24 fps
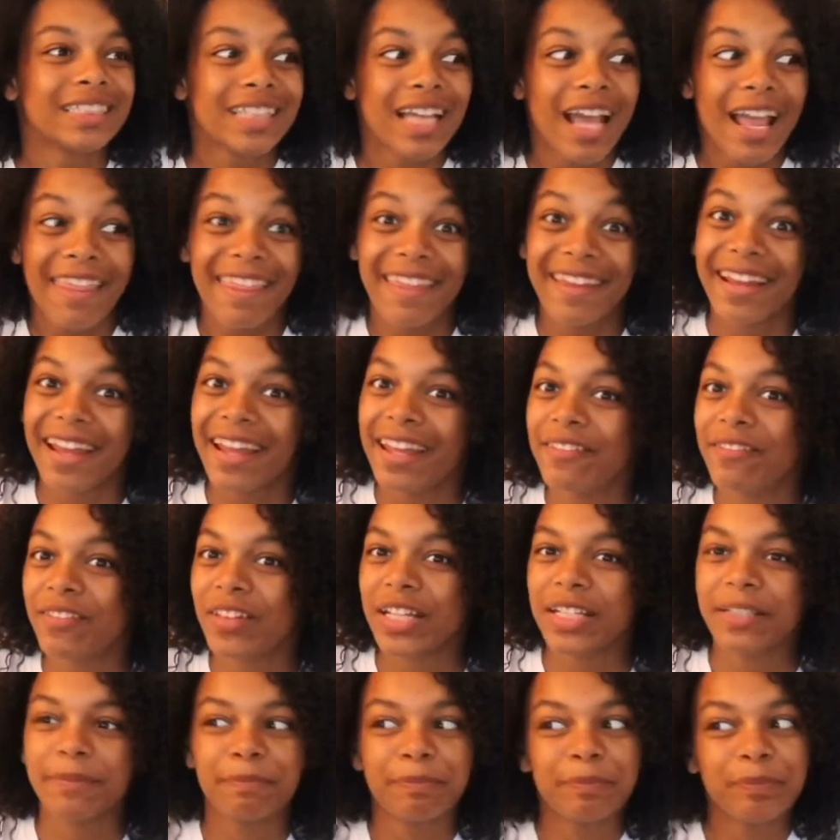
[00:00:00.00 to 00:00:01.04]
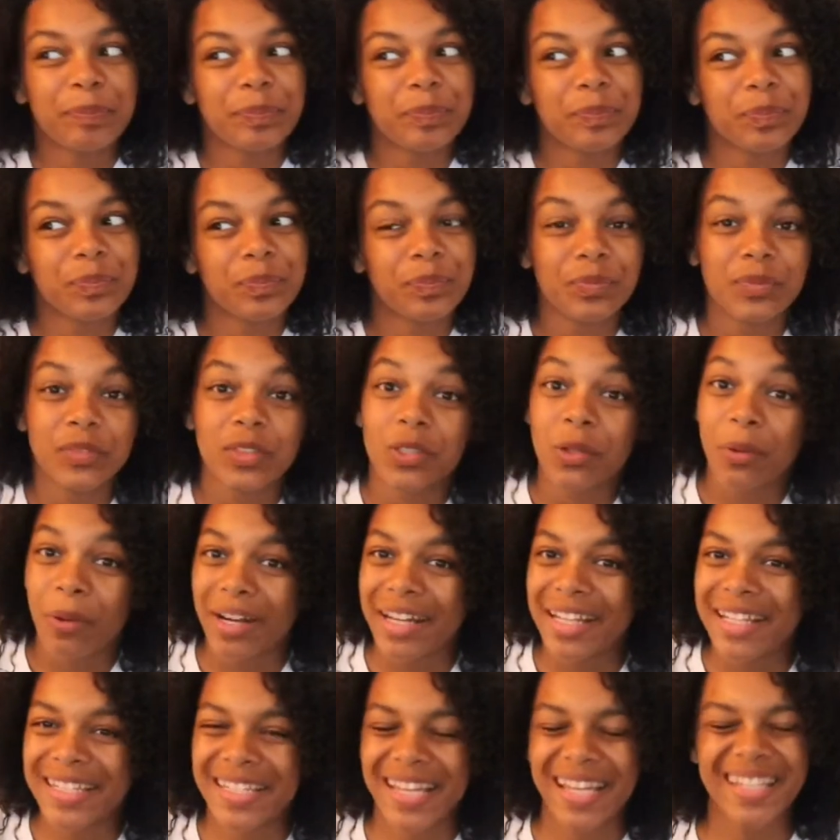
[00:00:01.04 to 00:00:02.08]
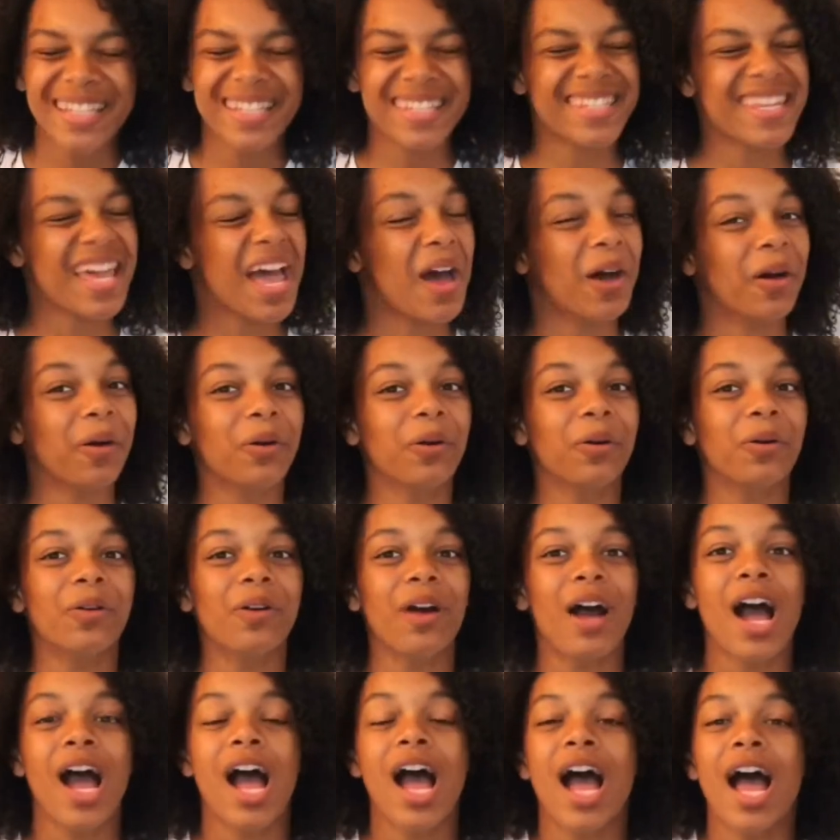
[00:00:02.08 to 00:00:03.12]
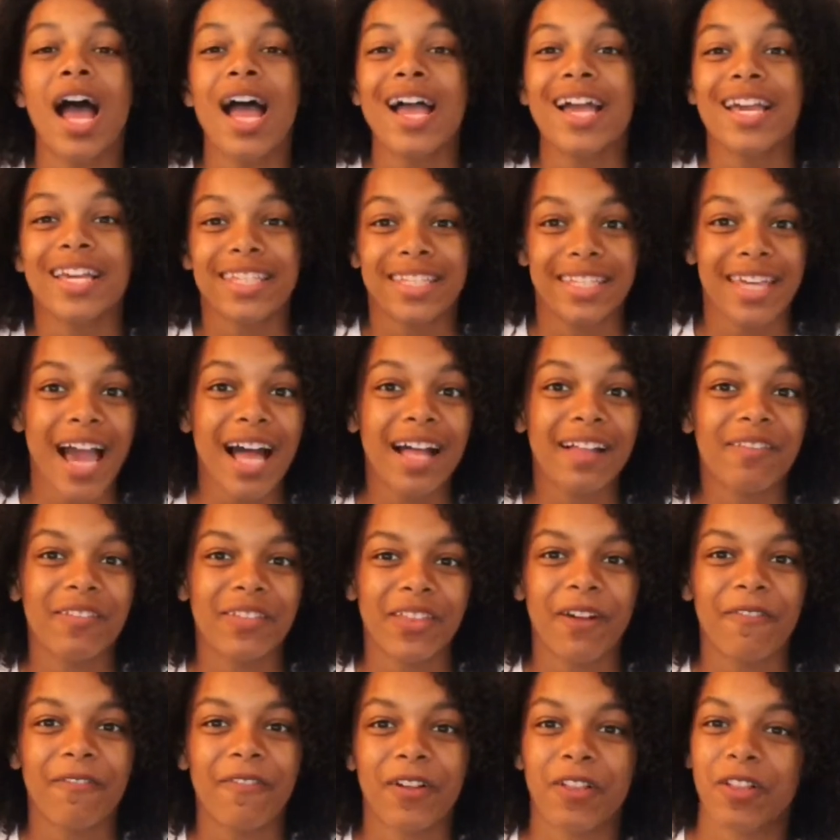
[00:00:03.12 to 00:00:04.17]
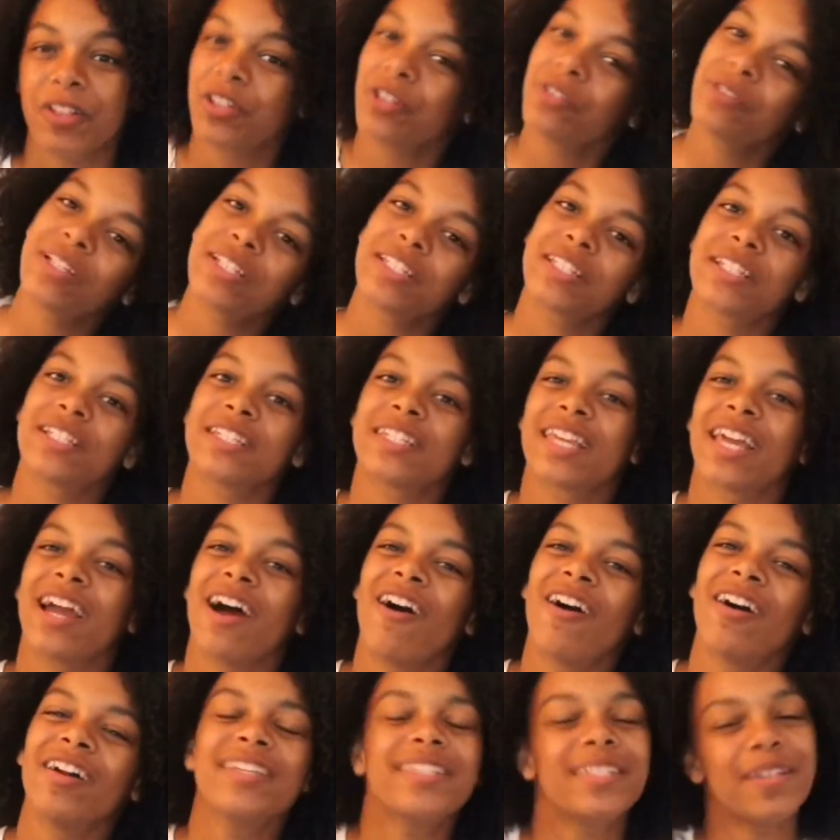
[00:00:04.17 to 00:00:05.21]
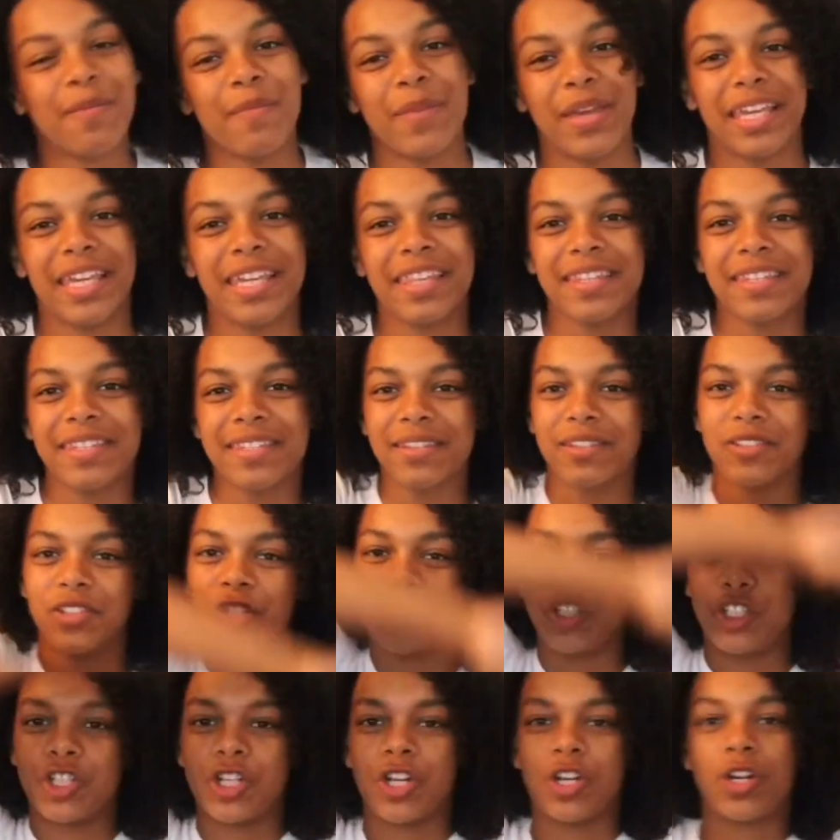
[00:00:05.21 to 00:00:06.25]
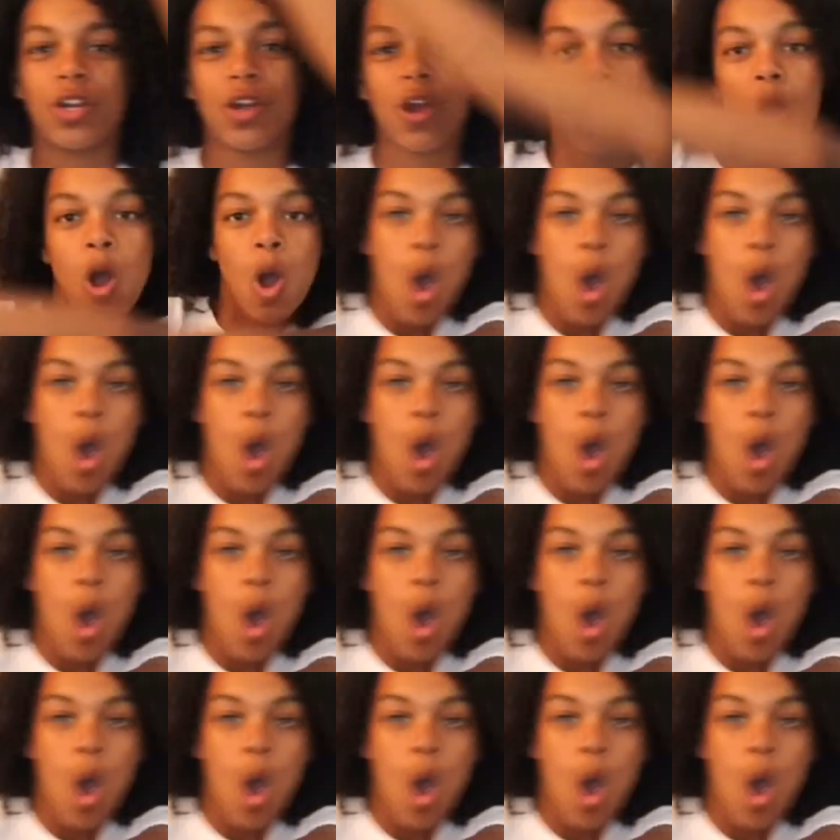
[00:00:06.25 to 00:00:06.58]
think I have like 20 cents. So yeah, without further ado, let's just get on to making this Gucci shirt.